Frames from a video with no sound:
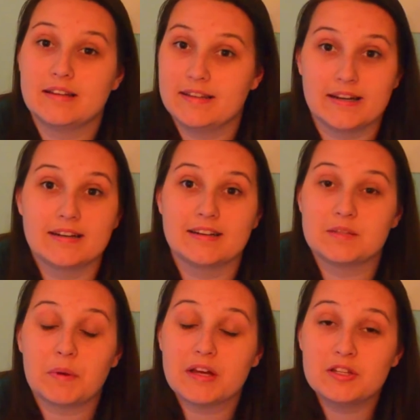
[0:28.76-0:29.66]
yeah, it's
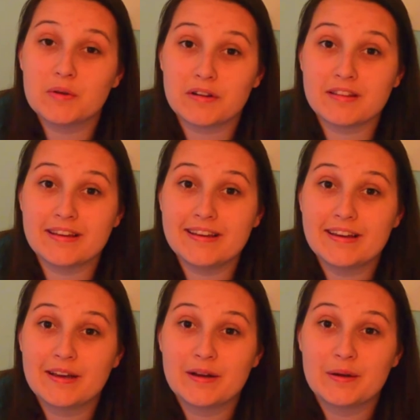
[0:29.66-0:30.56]
probably too early,
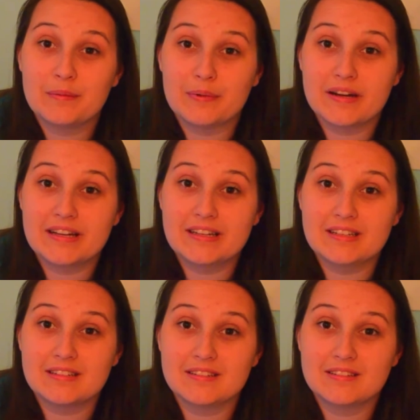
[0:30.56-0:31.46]
but
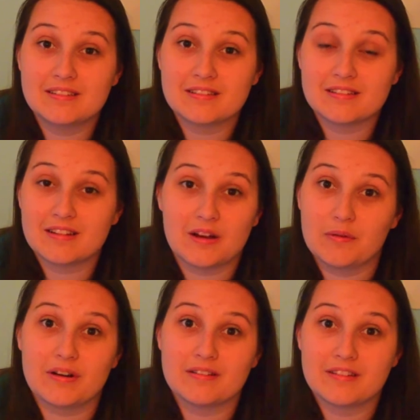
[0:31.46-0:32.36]
oh
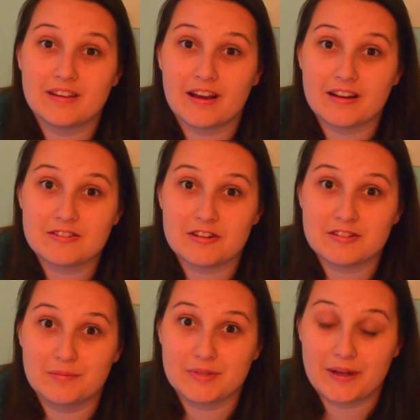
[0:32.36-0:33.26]
well, you gotta start
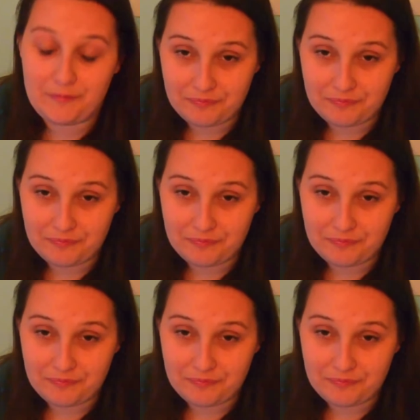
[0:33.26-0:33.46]
sometime.